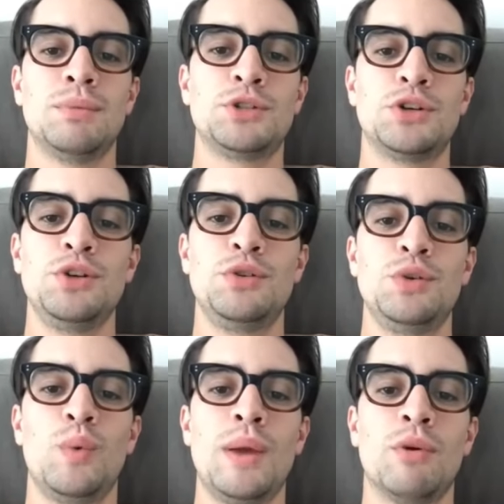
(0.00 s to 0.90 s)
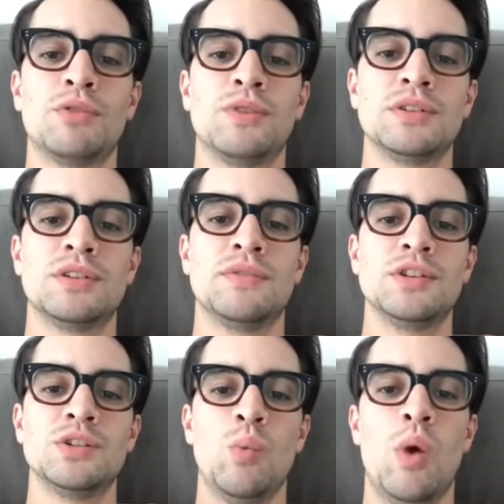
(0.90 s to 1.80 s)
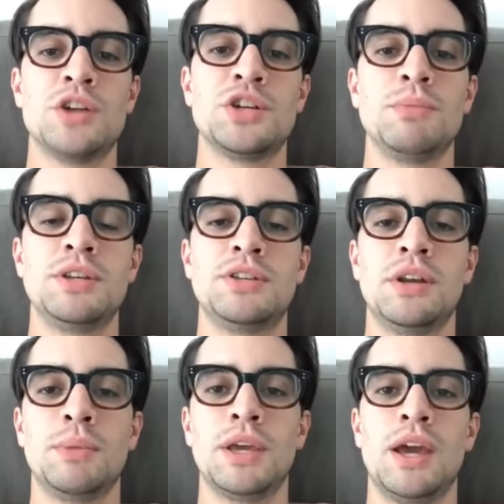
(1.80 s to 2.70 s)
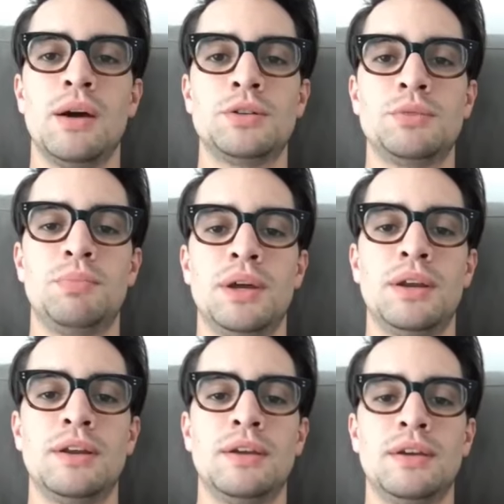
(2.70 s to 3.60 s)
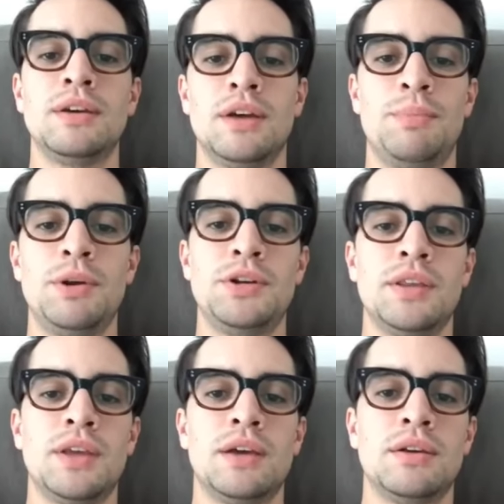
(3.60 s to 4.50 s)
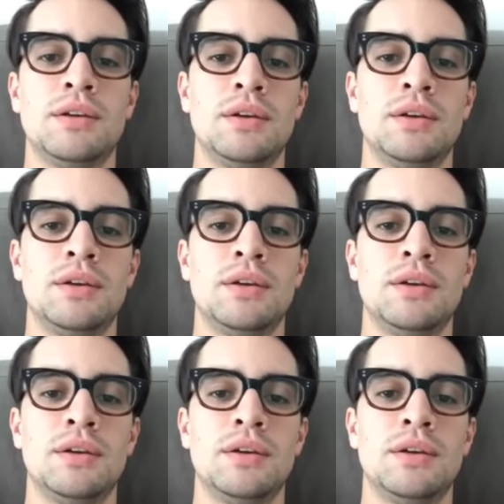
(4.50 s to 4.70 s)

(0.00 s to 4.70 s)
I'm sure you do way more fun stuff than just watching me sit on my couch, but I appreciate that.